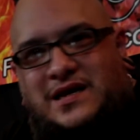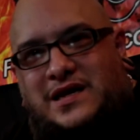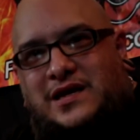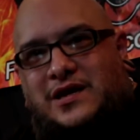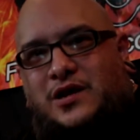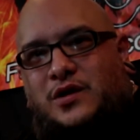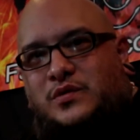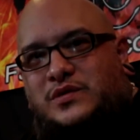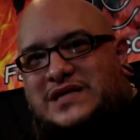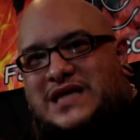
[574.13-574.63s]
you
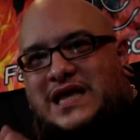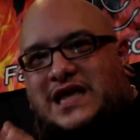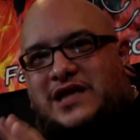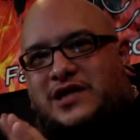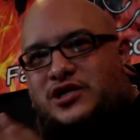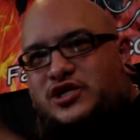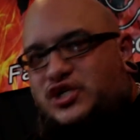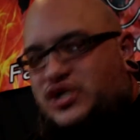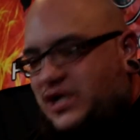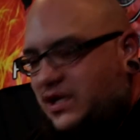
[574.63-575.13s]
know,
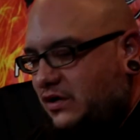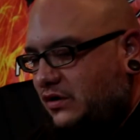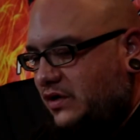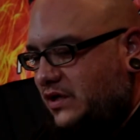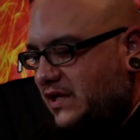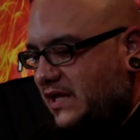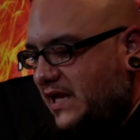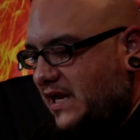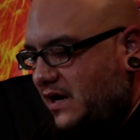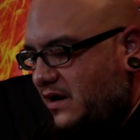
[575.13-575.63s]
tinged here
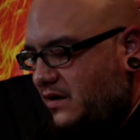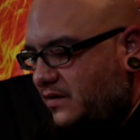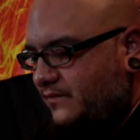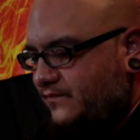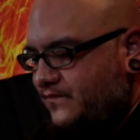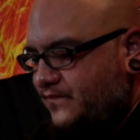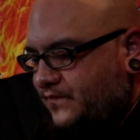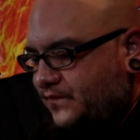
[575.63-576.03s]
and there.